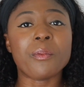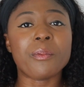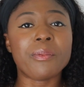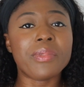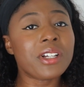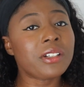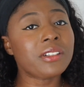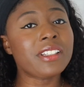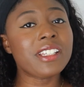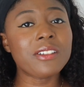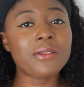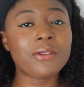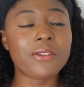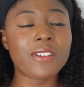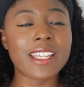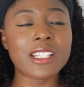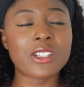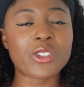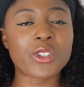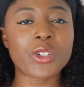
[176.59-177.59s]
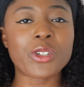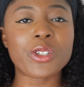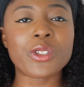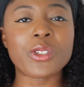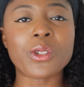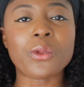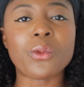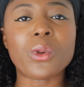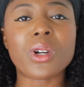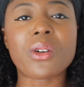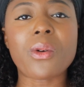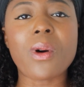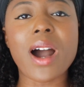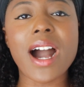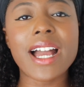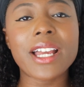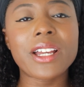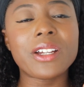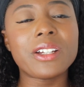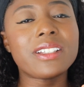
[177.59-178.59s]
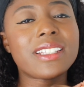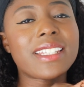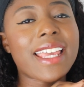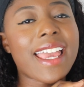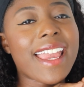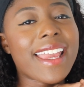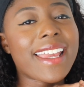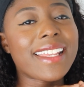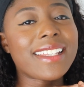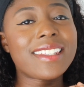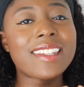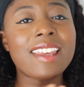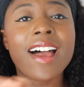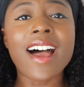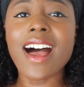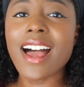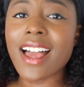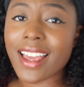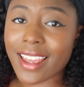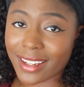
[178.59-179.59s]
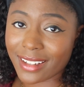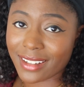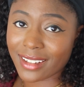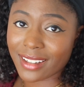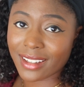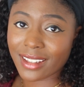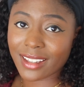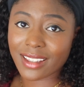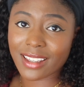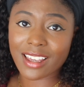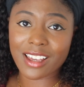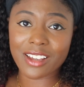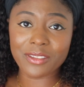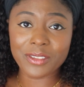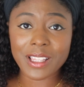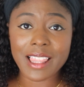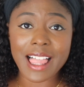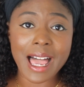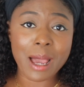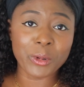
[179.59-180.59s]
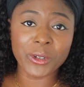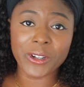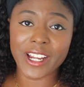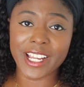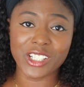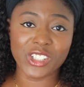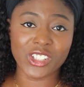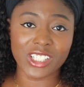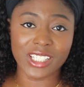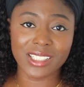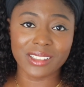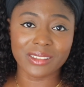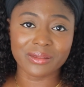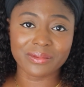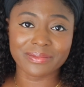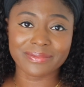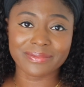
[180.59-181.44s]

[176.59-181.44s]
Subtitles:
Building features requires a ton of collaboration.